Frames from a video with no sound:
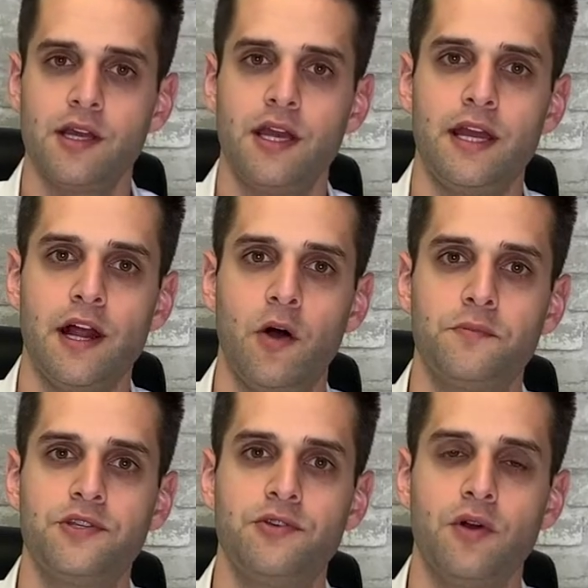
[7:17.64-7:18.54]
it
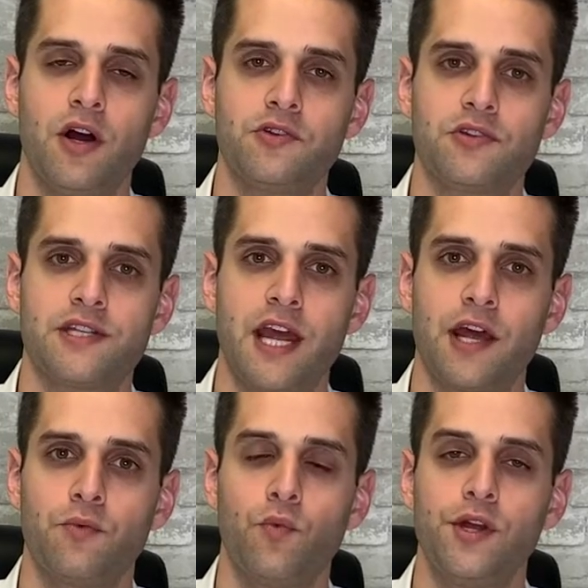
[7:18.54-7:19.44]
helps you
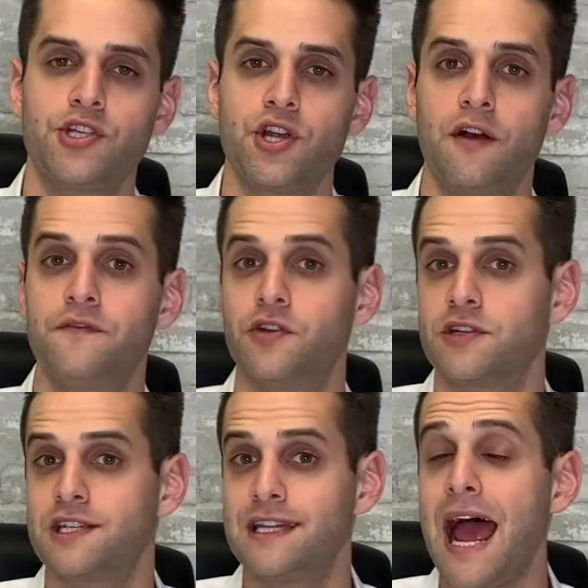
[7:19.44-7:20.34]
understand which of your
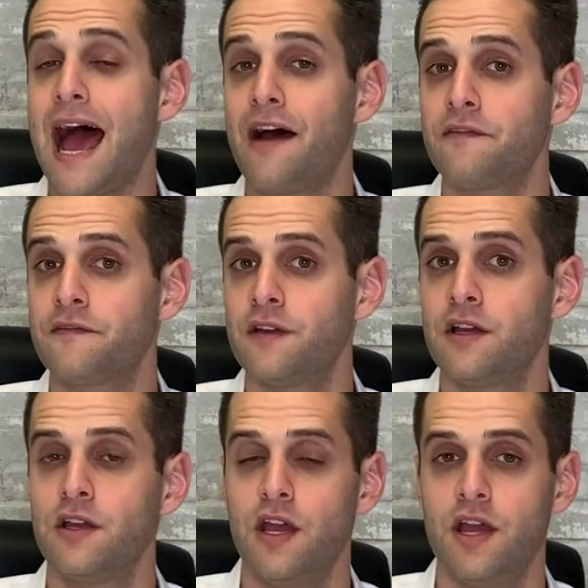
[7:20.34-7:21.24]
staff
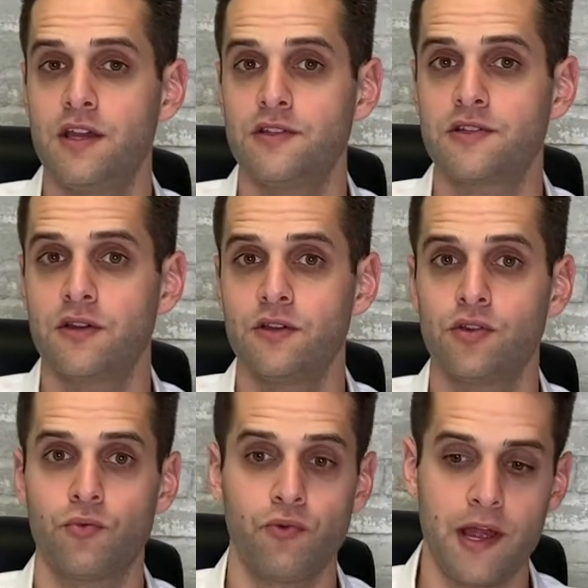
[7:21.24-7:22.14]
is
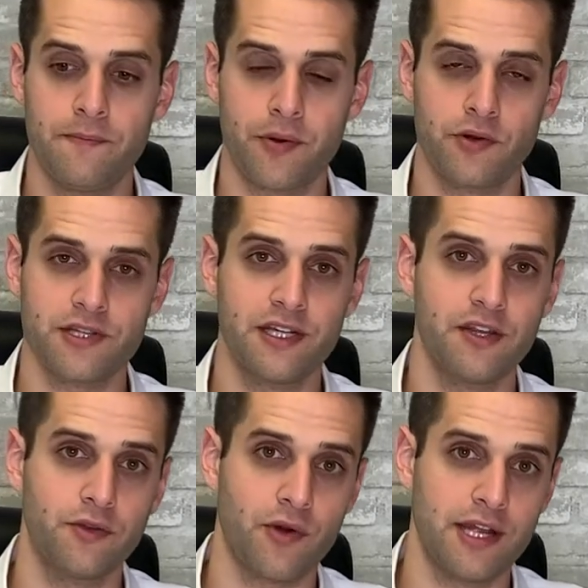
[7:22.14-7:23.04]
the right person
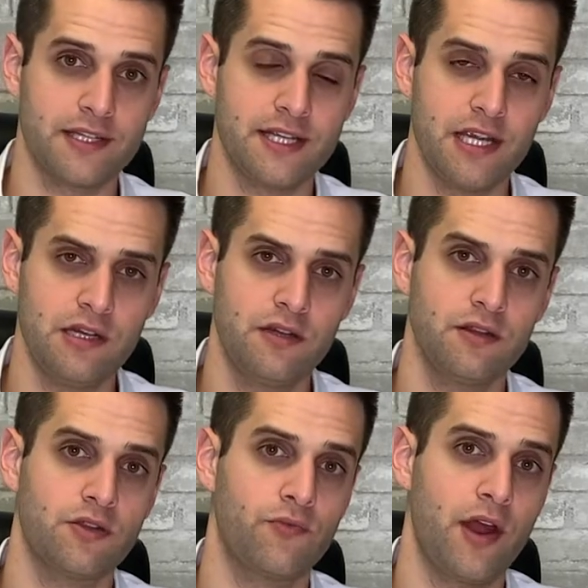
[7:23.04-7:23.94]
in the right seat,
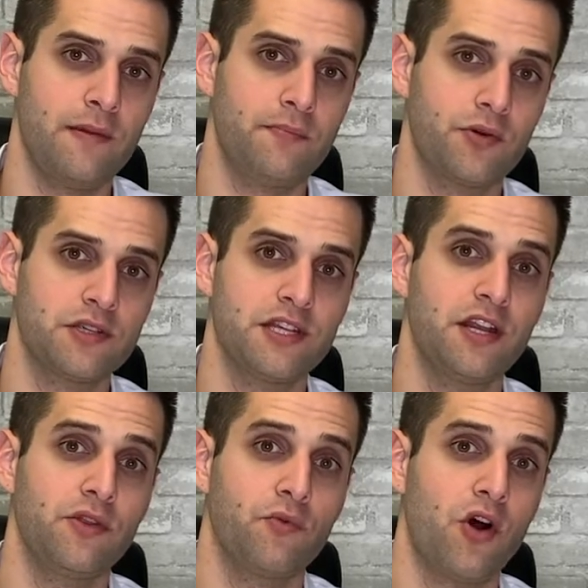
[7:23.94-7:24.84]
the right person
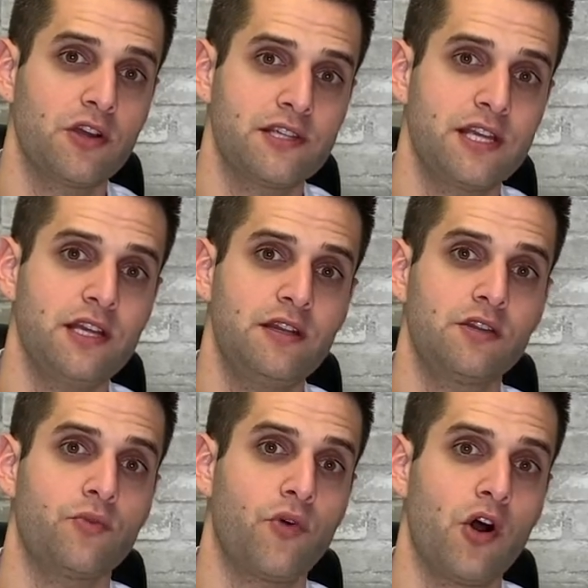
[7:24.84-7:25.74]
in the wrong seat,
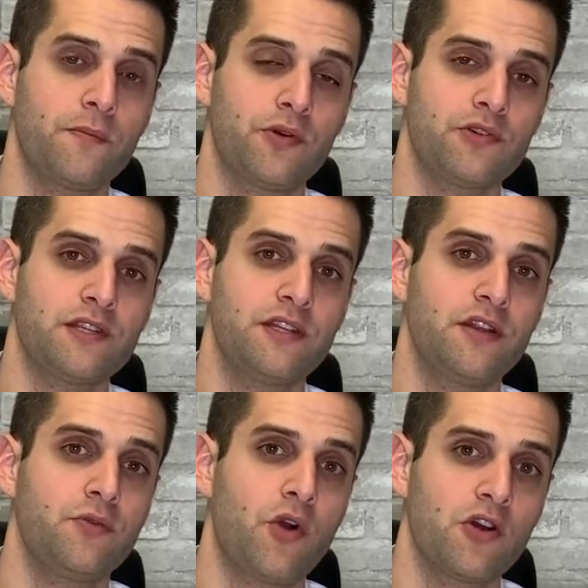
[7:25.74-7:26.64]
the wrong person in
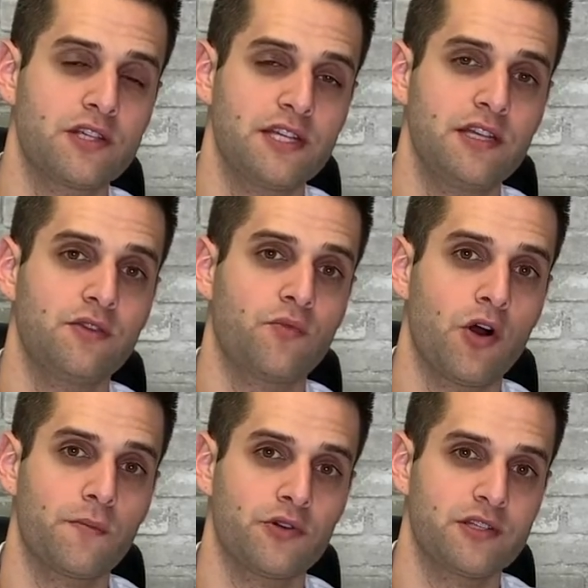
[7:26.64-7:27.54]
the wrong seat, and the
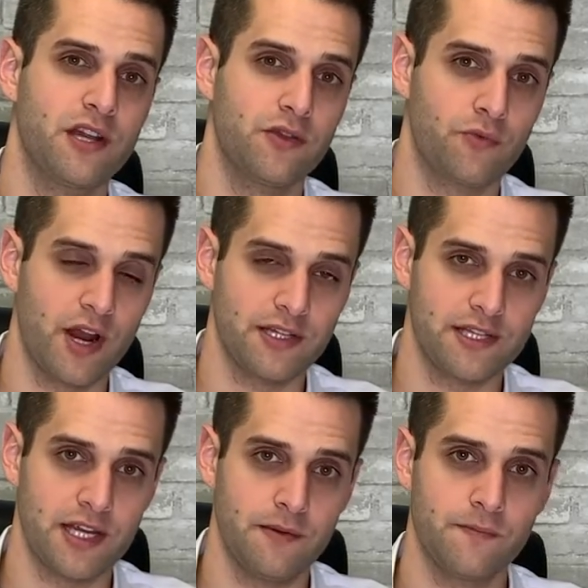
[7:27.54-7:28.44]
wrong person in the right
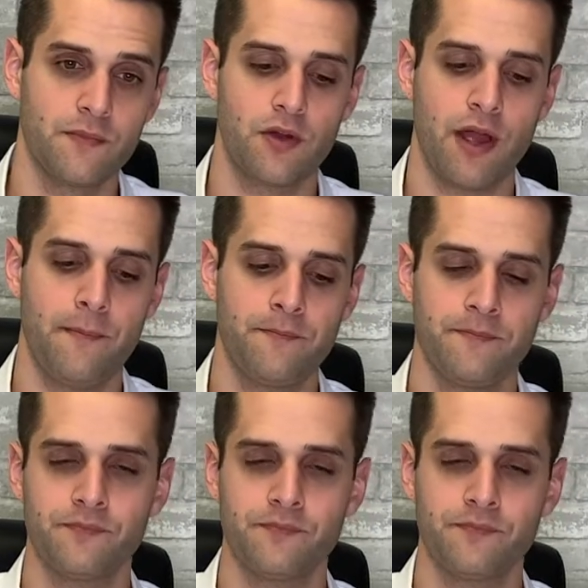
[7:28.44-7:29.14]
seat, okay?